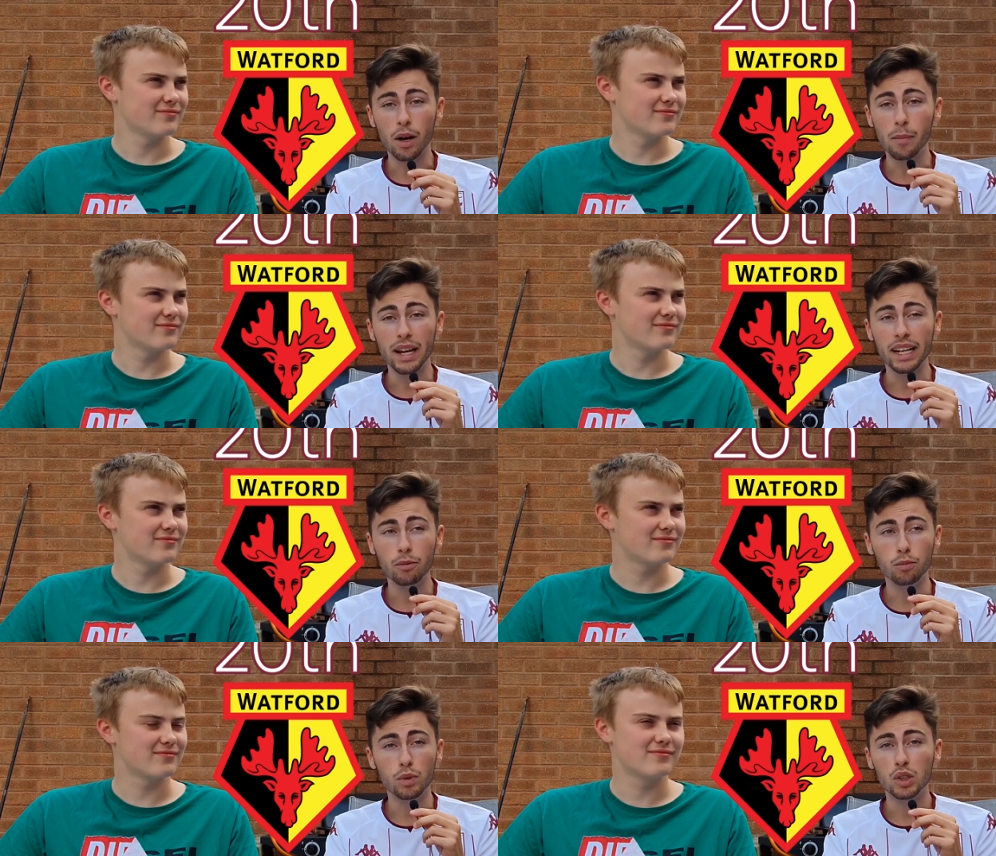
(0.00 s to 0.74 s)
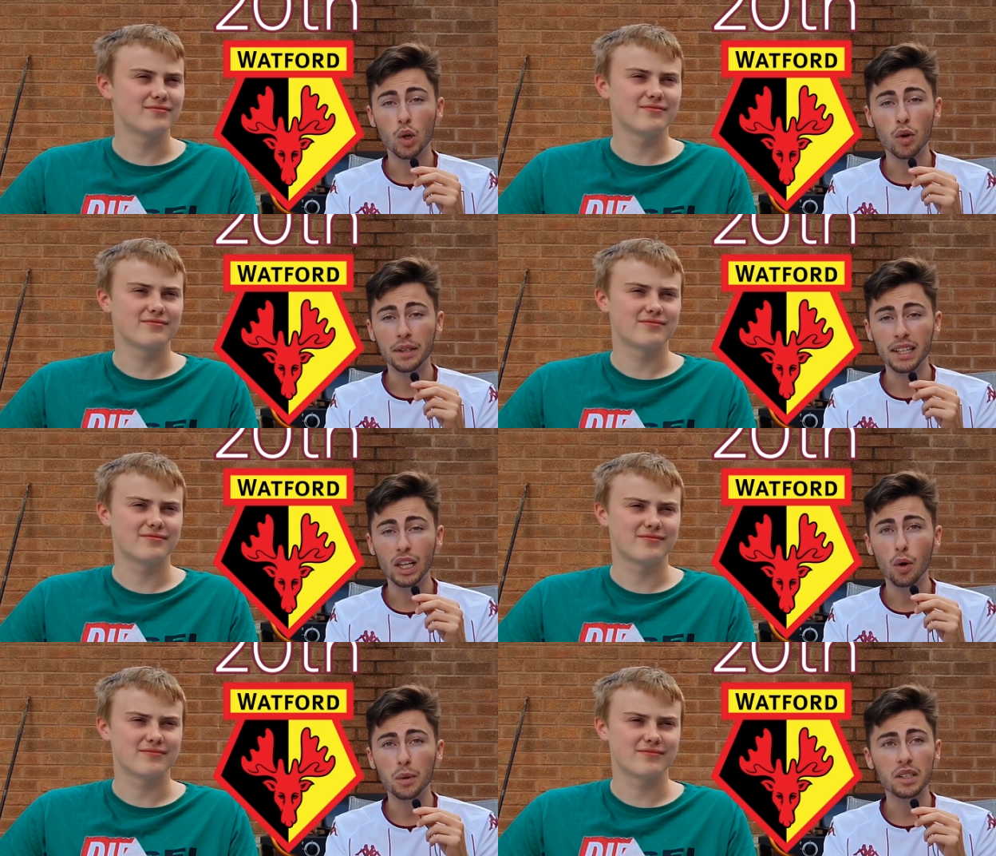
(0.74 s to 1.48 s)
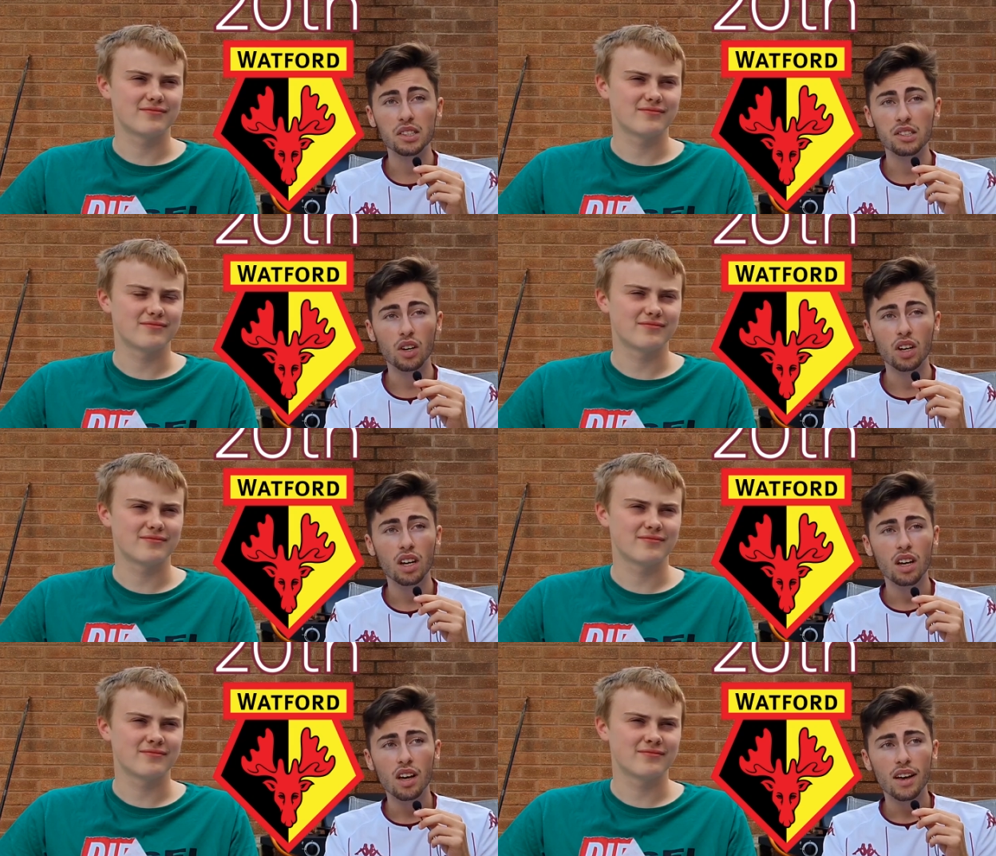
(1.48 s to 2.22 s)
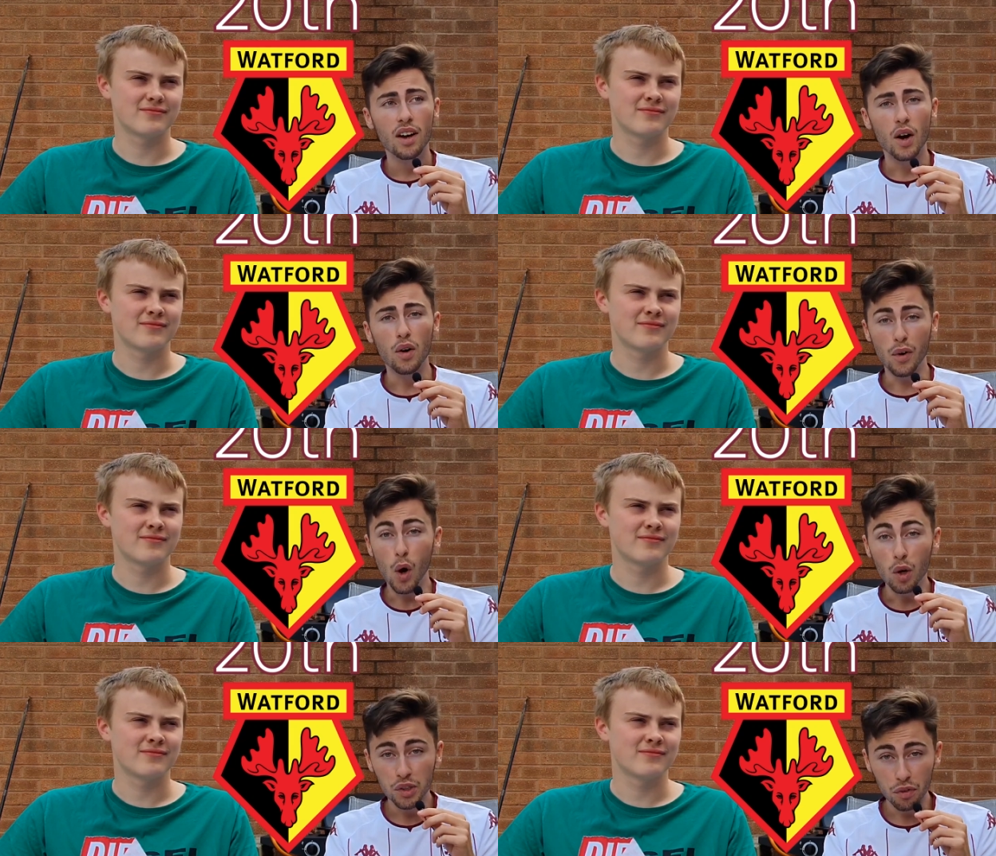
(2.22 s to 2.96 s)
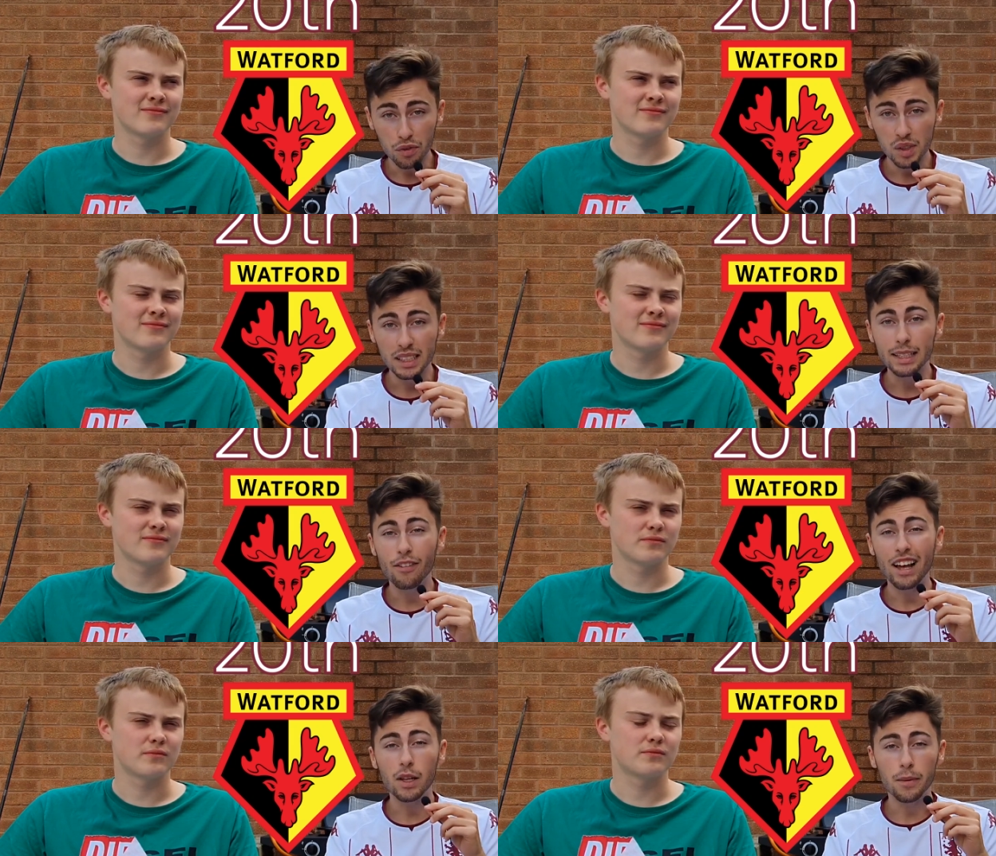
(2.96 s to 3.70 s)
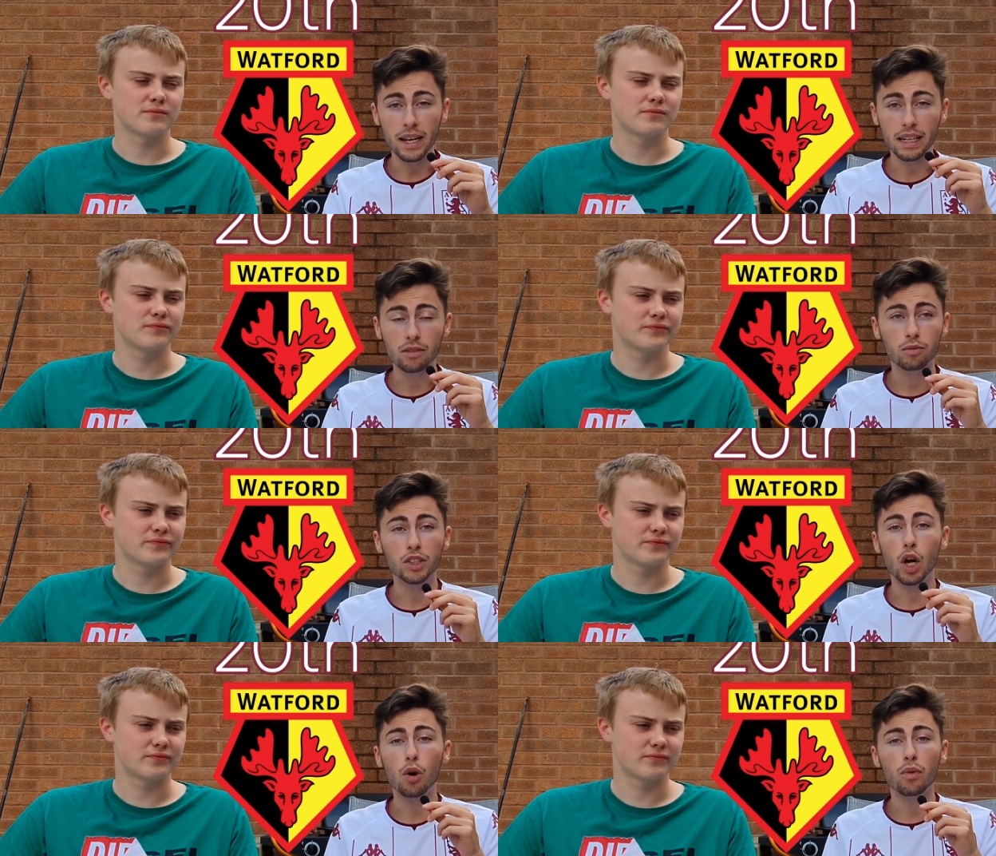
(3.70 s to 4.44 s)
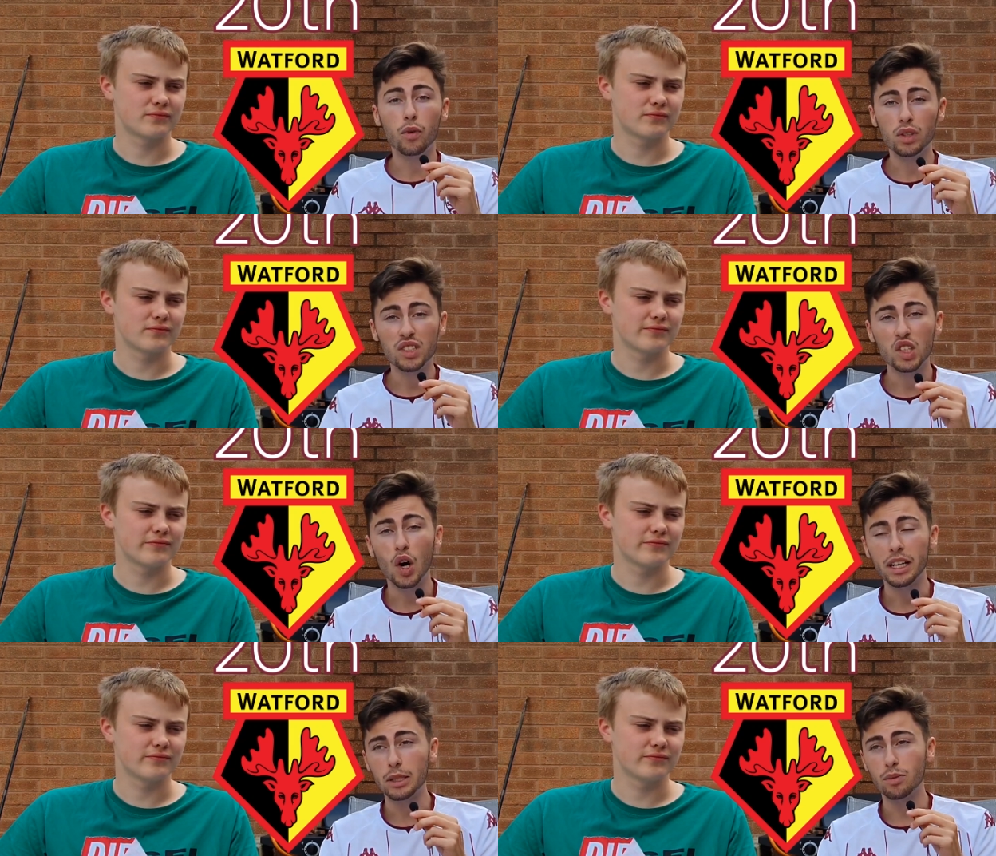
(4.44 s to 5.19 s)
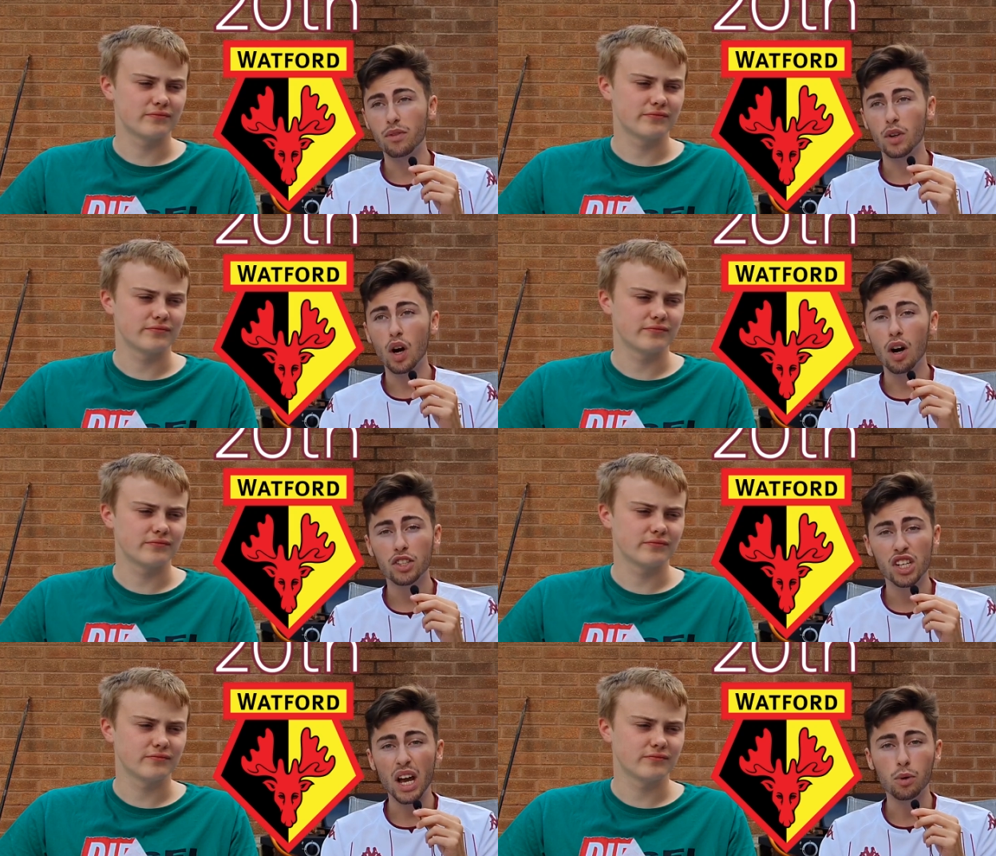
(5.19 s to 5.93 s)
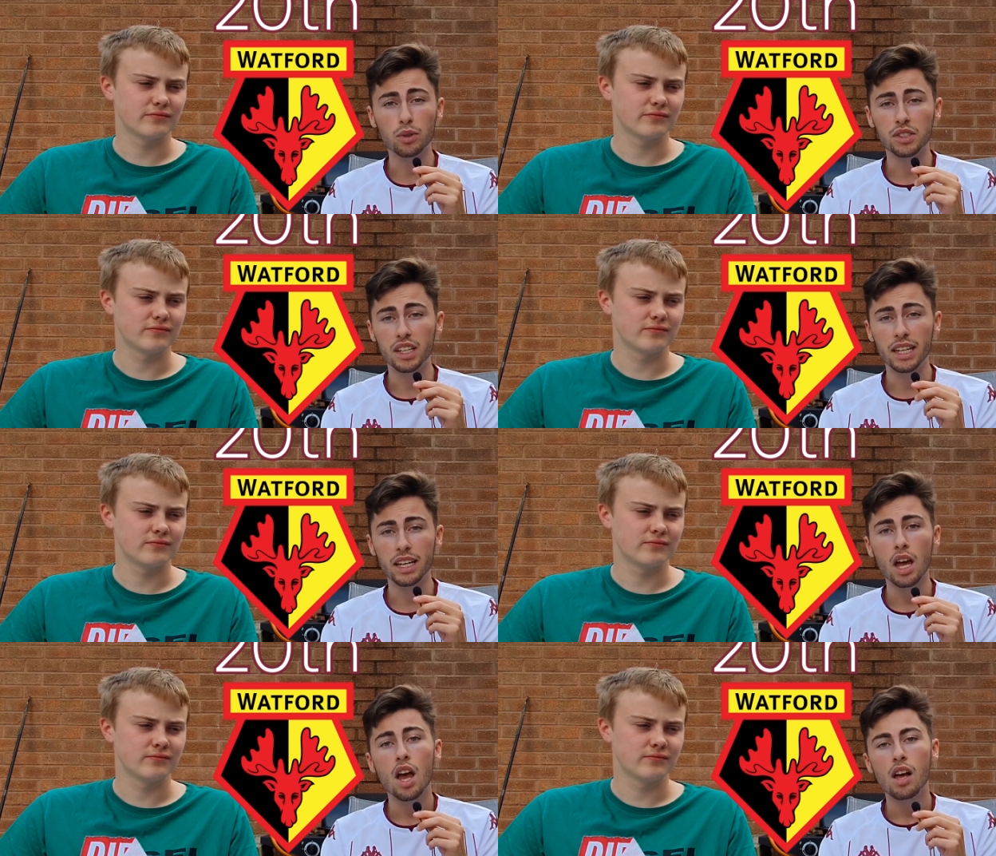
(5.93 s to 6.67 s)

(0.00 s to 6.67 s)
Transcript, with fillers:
Speaker 1: I mean, we're talking the likes of us obviously developing, with all the signings we've got, Chelsea,